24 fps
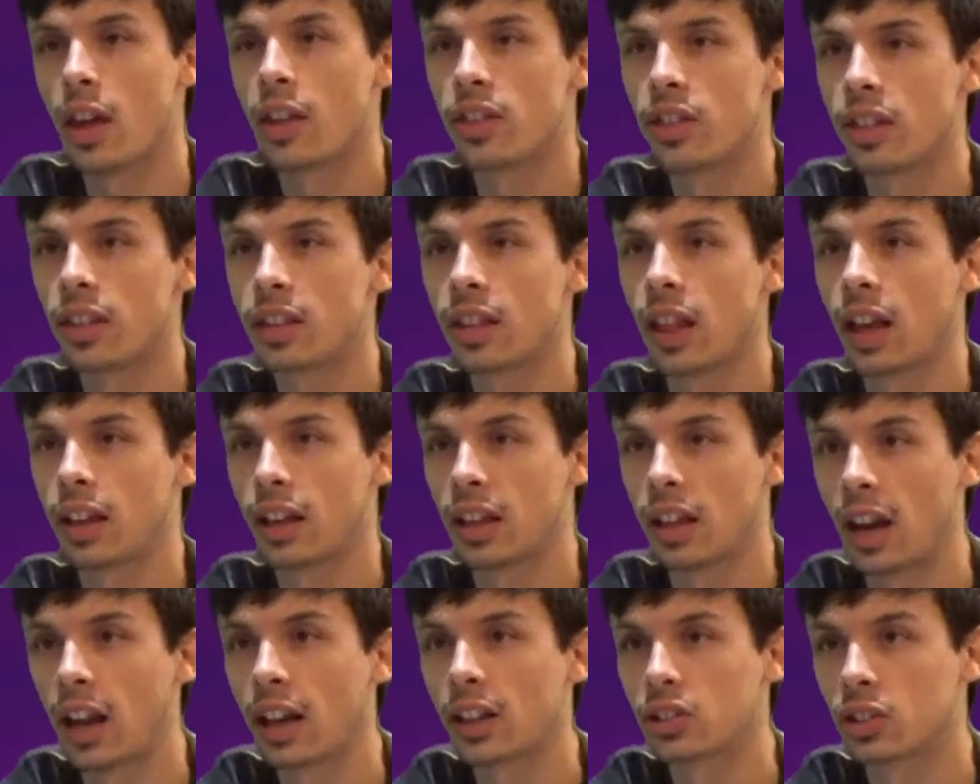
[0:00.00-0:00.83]
think that
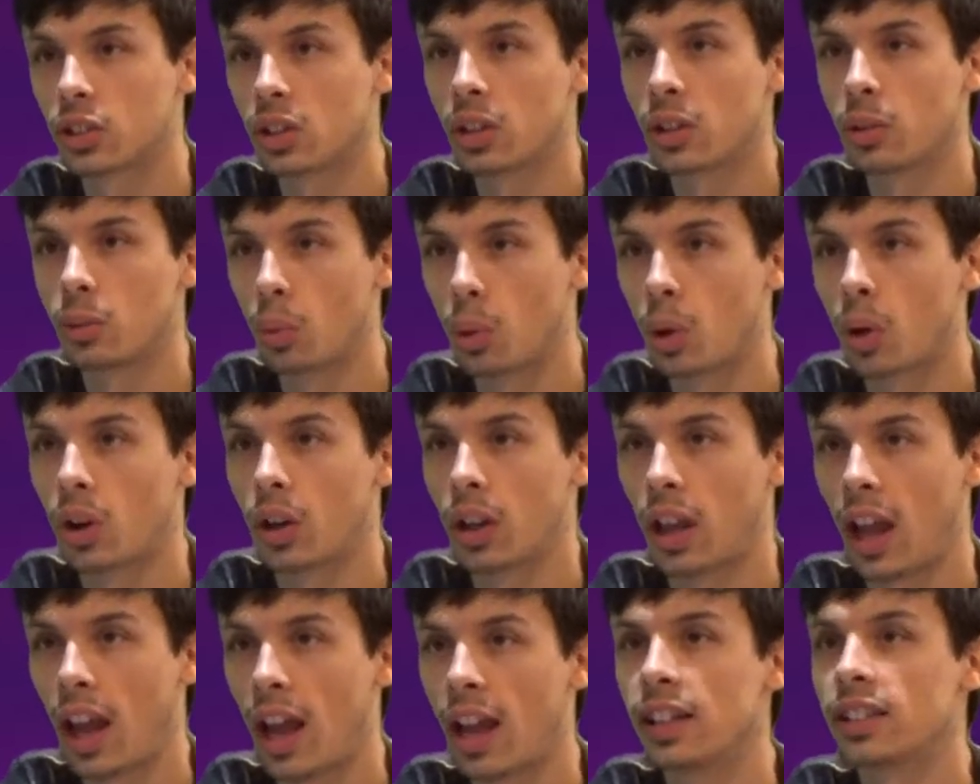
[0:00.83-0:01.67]
can actually
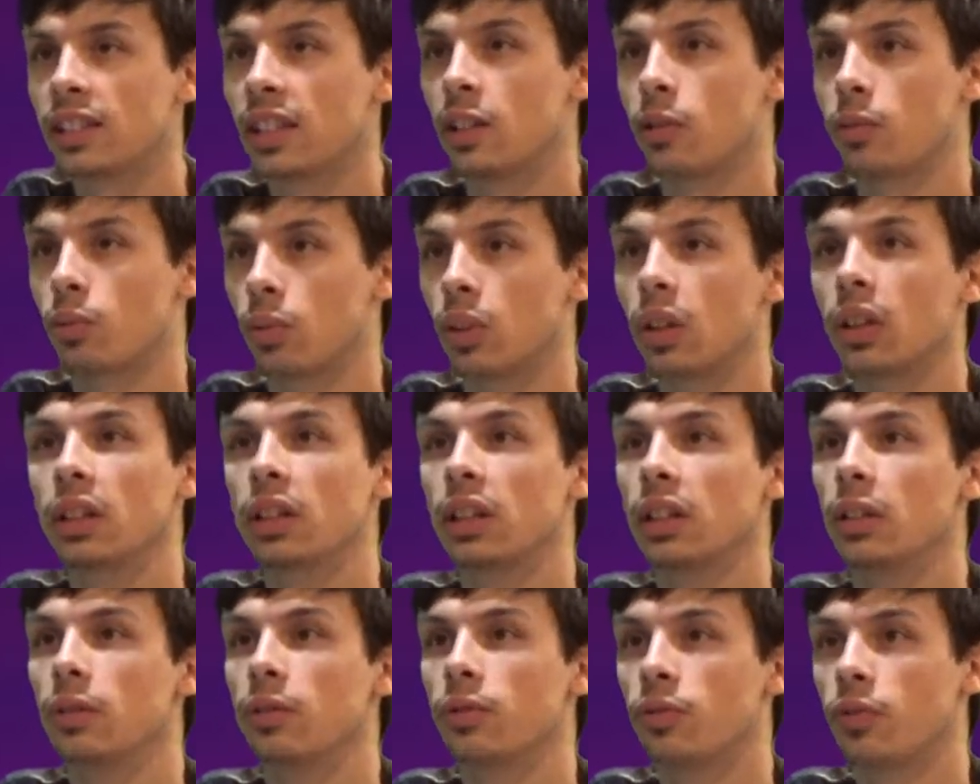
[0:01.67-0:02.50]
work as a
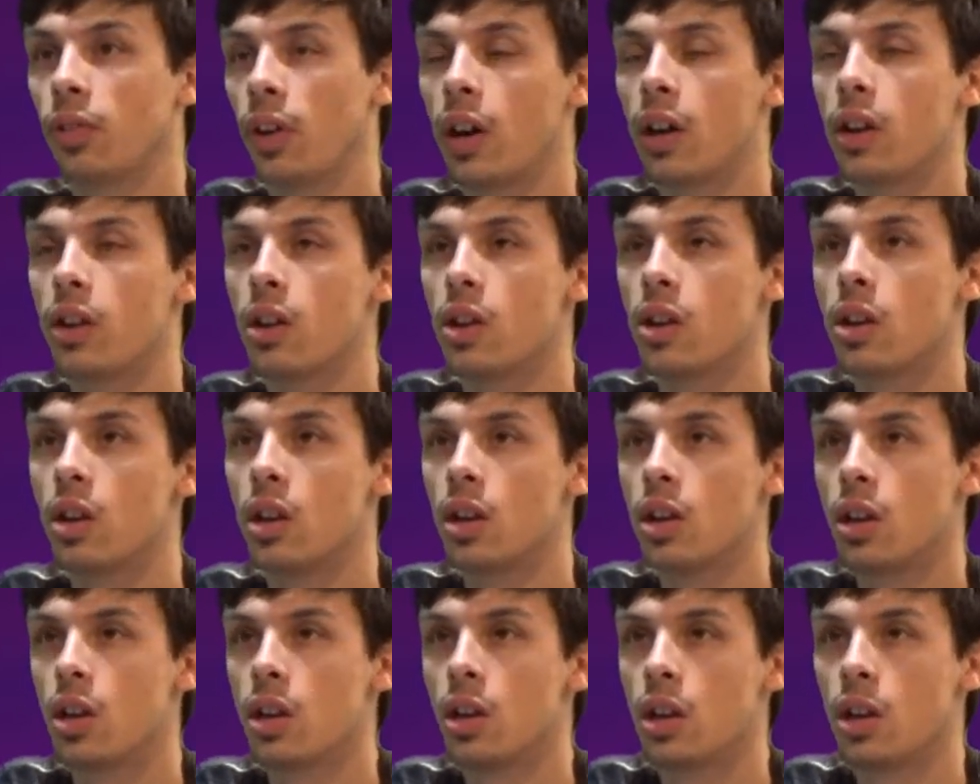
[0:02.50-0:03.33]
really fun
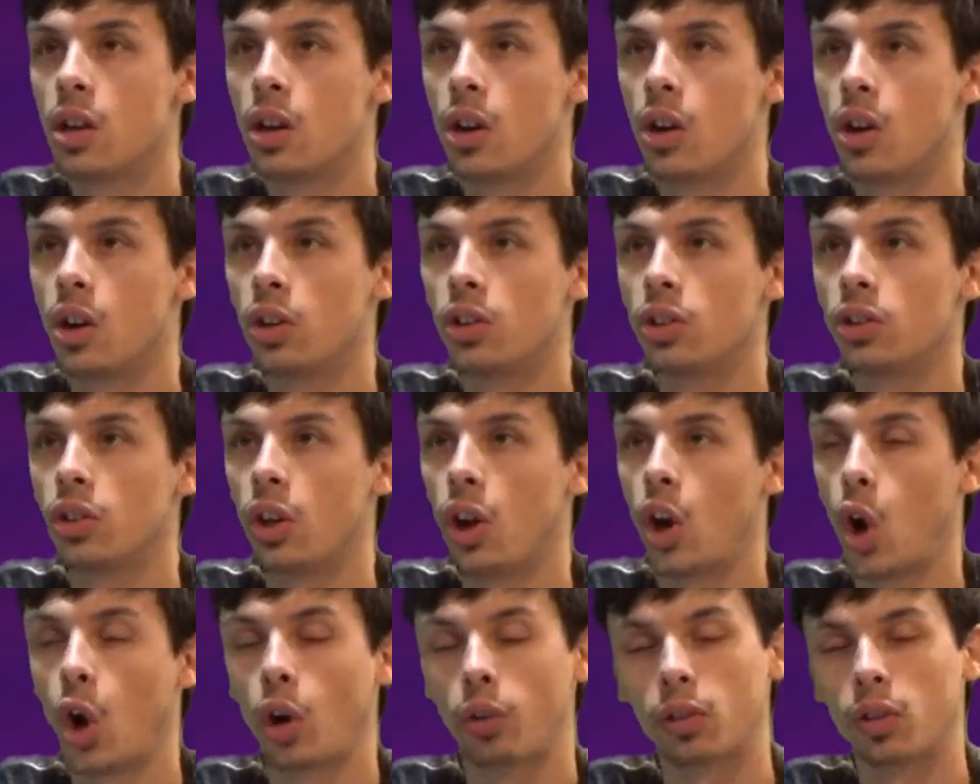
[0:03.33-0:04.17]

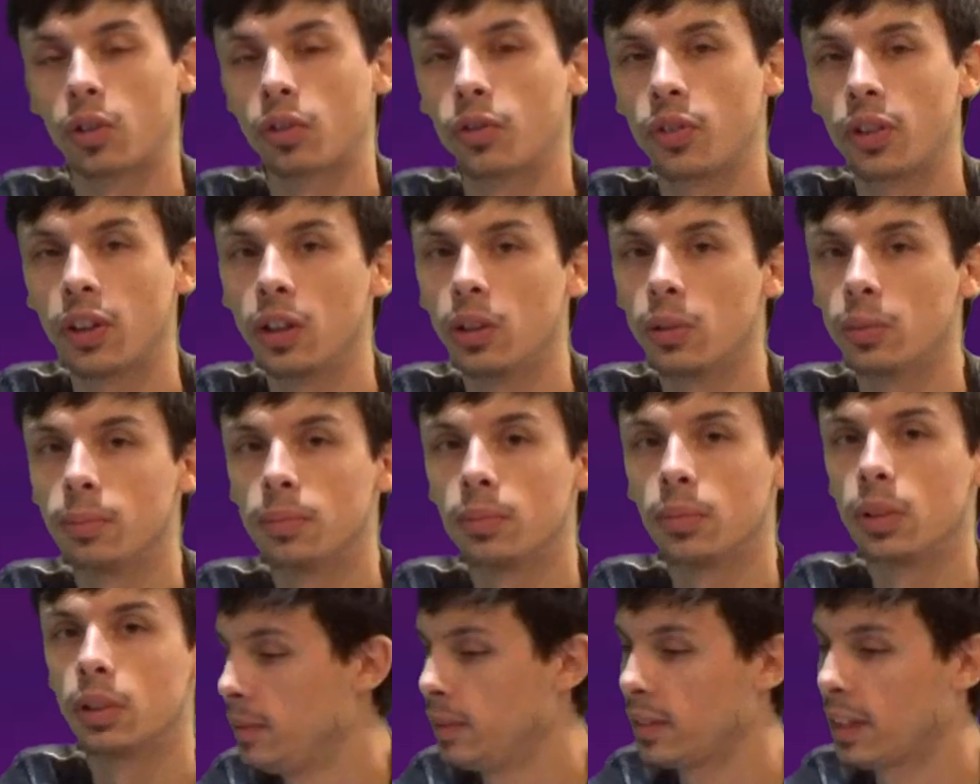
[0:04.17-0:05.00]
horror
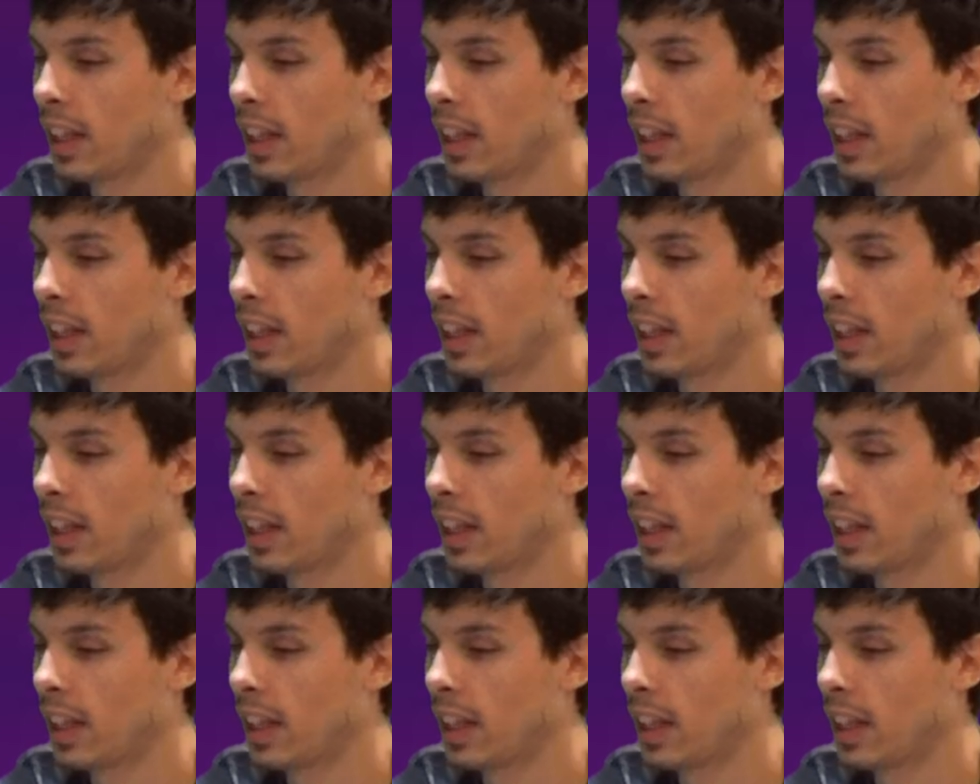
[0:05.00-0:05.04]
film.